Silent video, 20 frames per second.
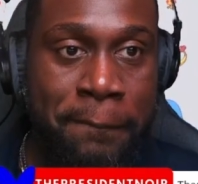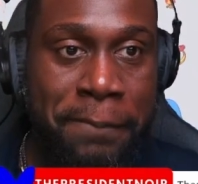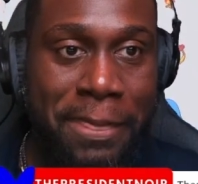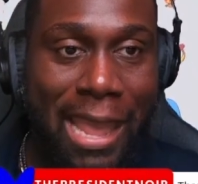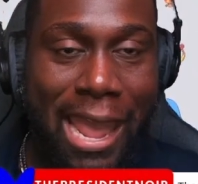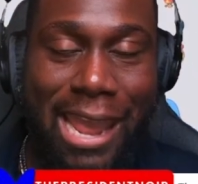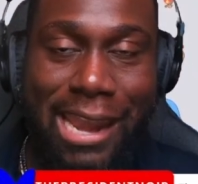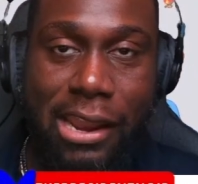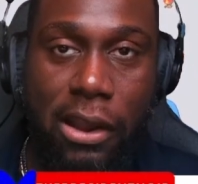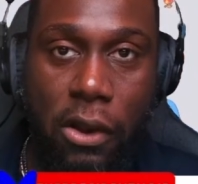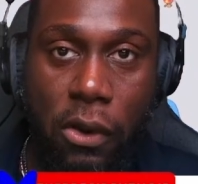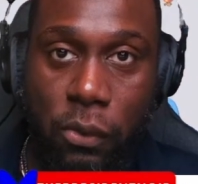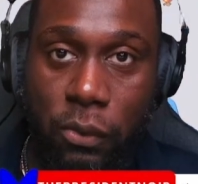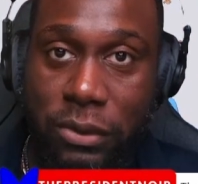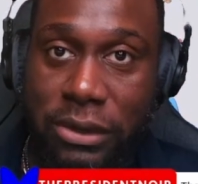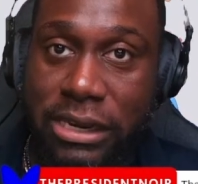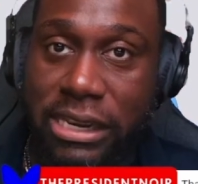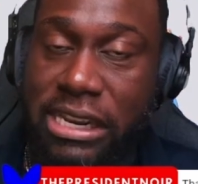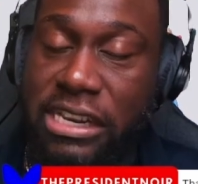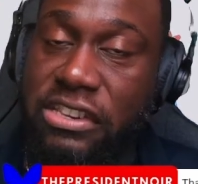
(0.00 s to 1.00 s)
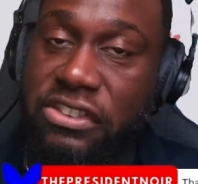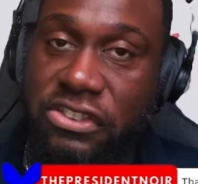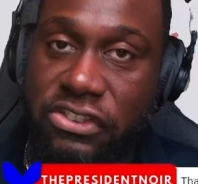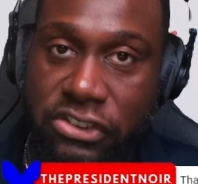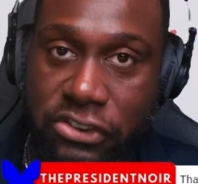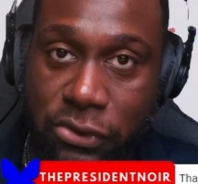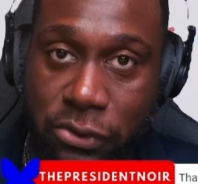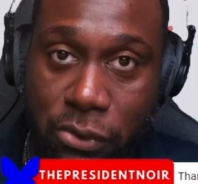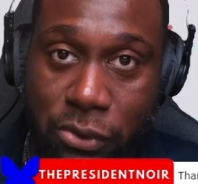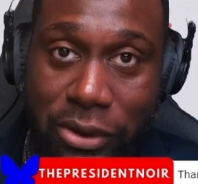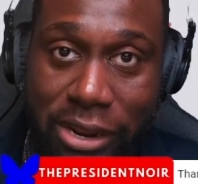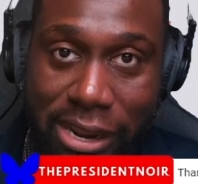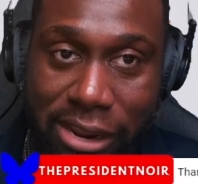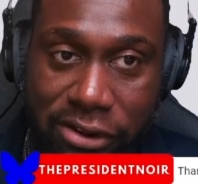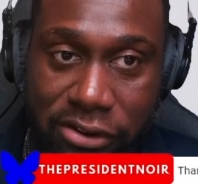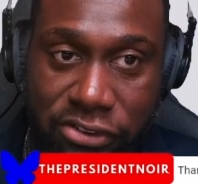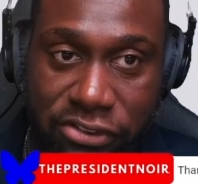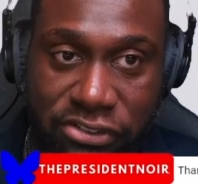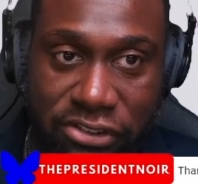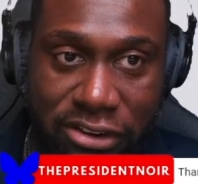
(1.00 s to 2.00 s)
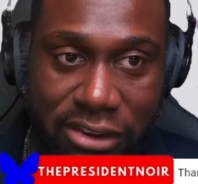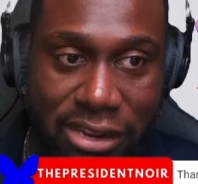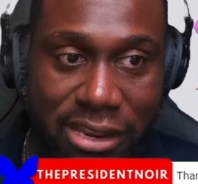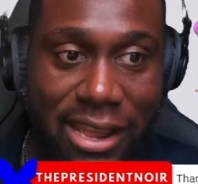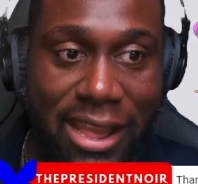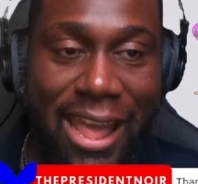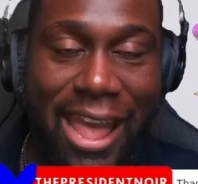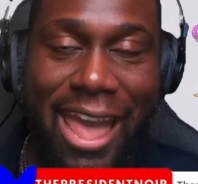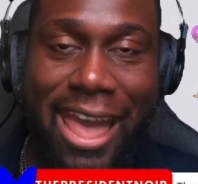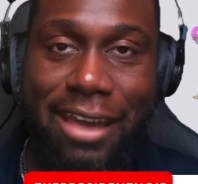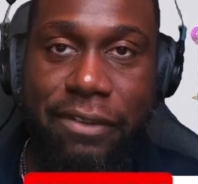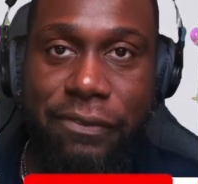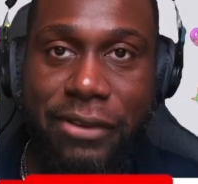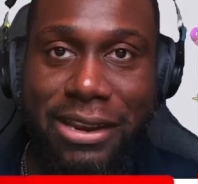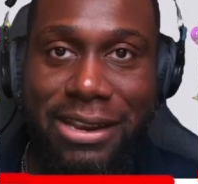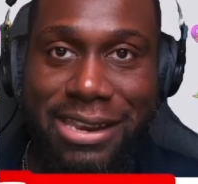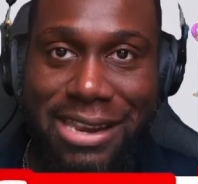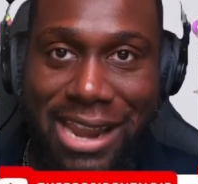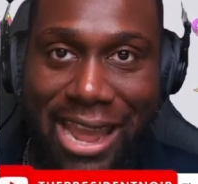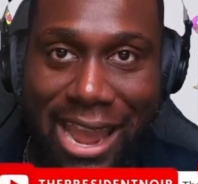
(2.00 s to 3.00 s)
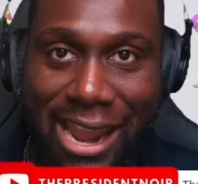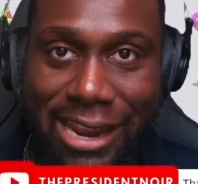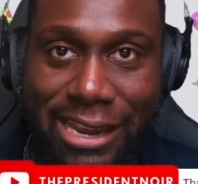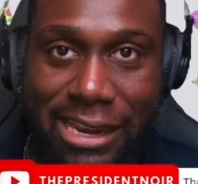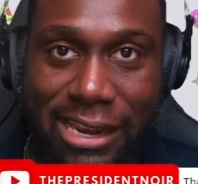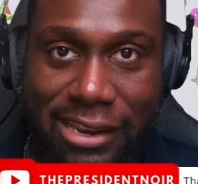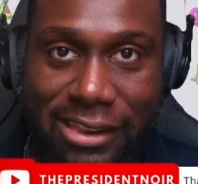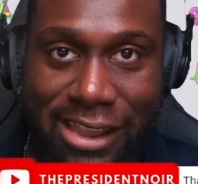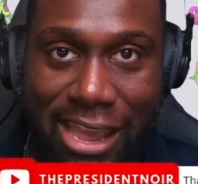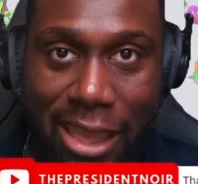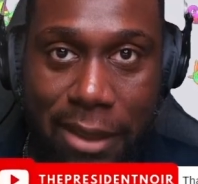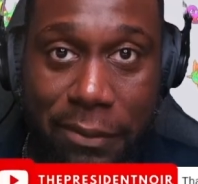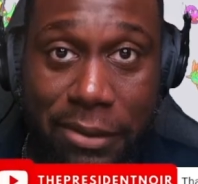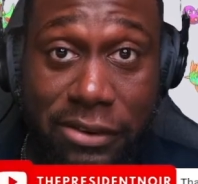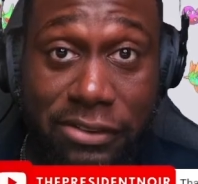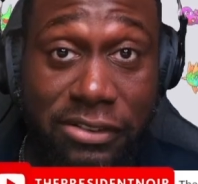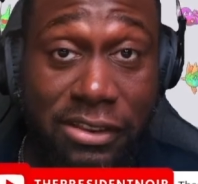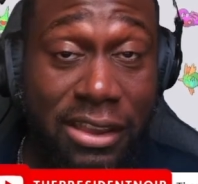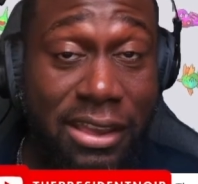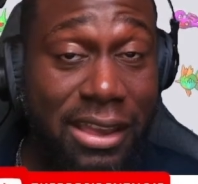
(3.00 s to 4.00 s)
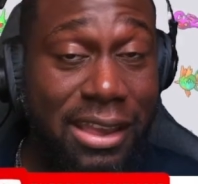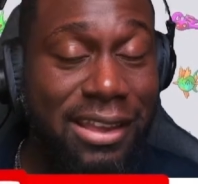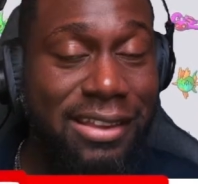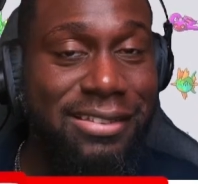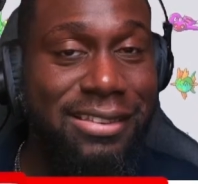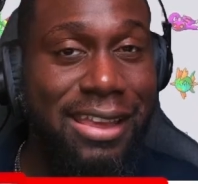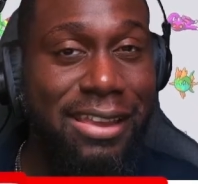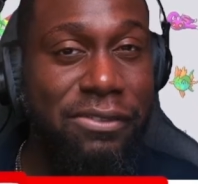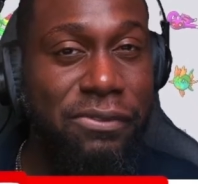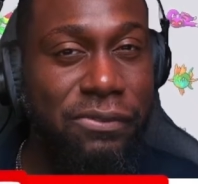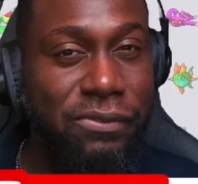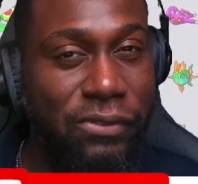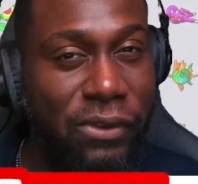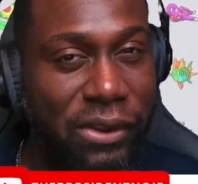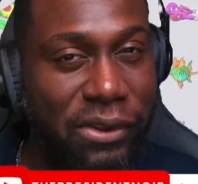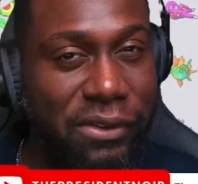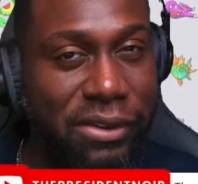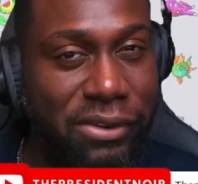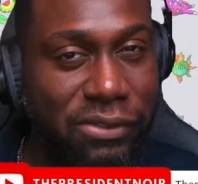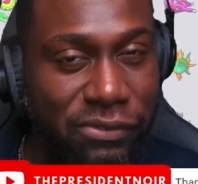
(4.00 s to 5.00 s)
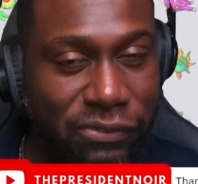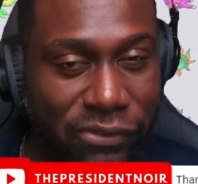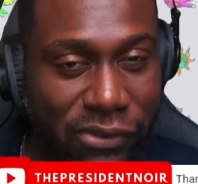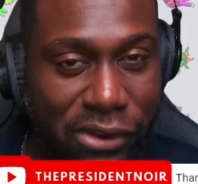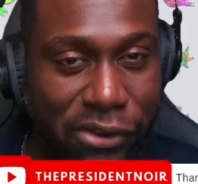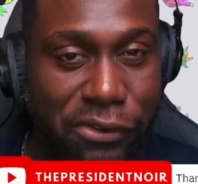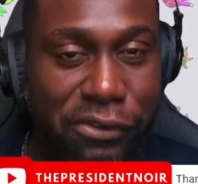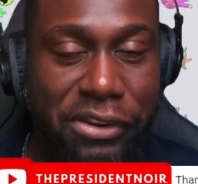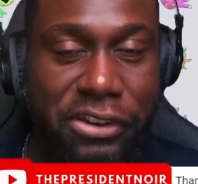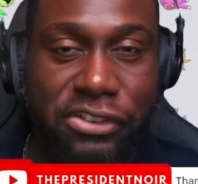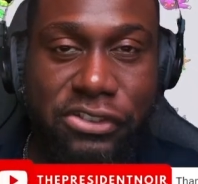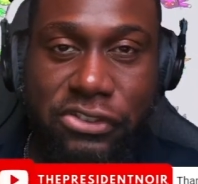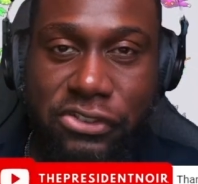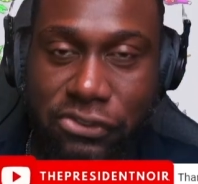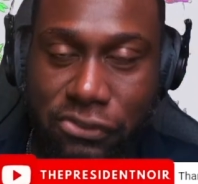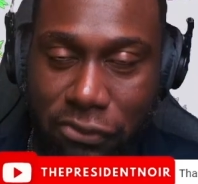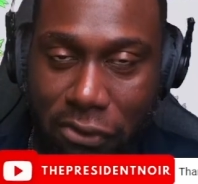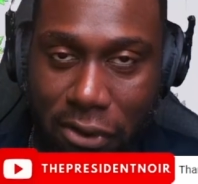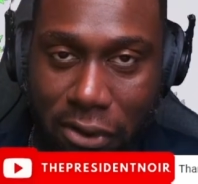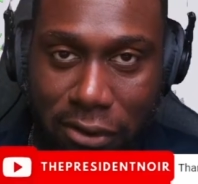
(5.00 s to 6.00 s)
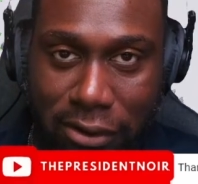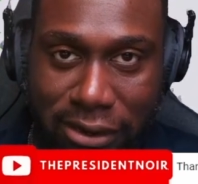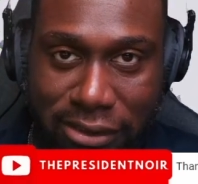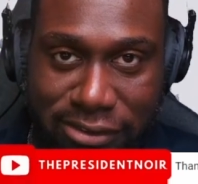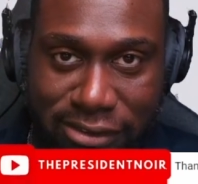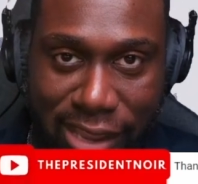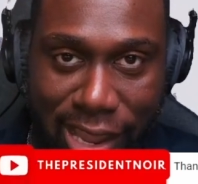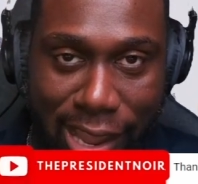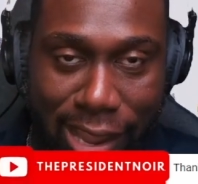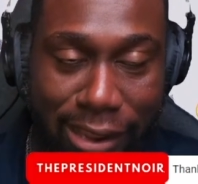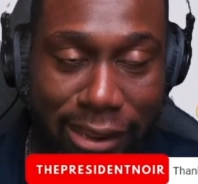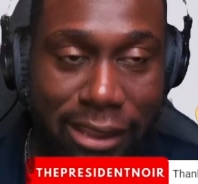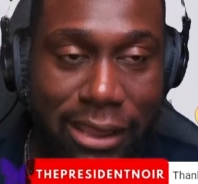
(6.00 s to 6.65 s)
At only 2 energy, having 90 damage is a very, very strong attack.